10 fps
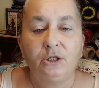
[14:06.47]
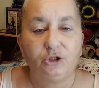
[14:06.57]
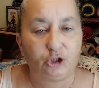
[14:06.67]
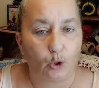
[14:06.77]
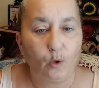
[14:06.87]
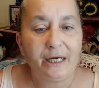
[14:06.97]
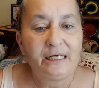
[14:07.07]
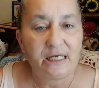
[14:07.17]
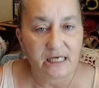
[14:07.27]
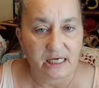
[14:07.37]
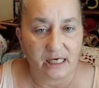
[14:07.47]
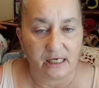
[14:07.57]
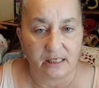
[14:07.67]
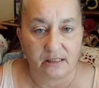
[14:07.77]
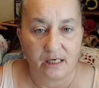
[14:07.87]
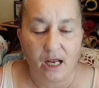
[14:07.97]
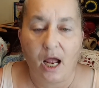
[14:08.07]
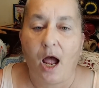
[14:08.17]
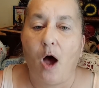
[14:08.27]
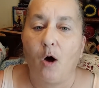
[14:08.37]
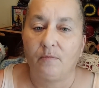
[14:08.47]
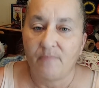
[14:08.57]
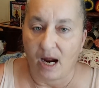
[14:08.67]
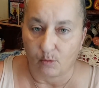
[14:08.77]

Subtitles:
join in on my